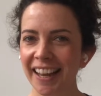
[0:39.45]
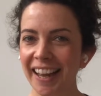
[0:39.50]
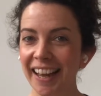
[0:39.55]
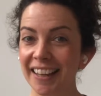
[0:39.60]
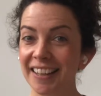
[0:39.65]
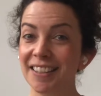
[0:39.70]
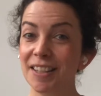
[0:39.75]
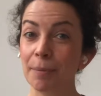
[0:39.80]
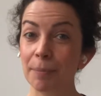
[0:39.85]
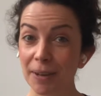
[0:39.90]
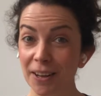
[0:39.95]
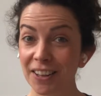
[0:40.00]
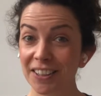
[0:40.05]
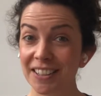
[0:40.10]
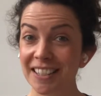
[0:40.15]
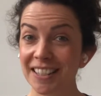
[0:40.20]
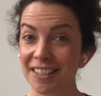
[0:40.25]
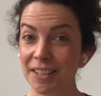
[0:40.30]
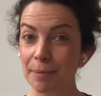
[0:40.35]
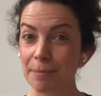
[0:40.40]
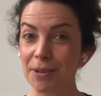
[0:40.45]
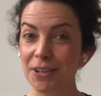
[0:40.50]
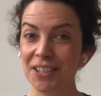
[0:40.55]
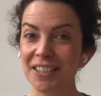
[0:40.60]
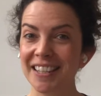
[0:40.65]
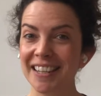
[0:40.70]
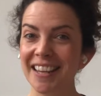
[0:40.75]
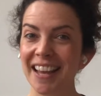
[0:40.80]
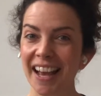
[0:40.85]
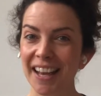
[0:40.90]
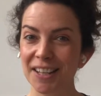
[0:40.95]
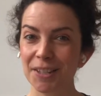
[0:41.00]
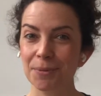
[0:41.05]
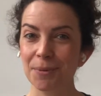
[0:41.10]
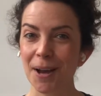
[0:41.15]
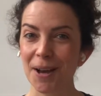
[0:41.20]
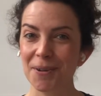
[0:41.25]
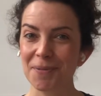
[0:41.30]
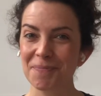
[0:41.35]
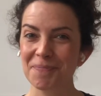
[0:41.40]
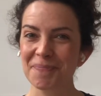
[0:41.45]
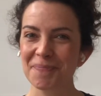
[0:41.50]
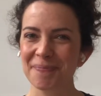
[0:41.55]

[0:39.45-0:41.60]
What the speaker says: and the Pilates community as well.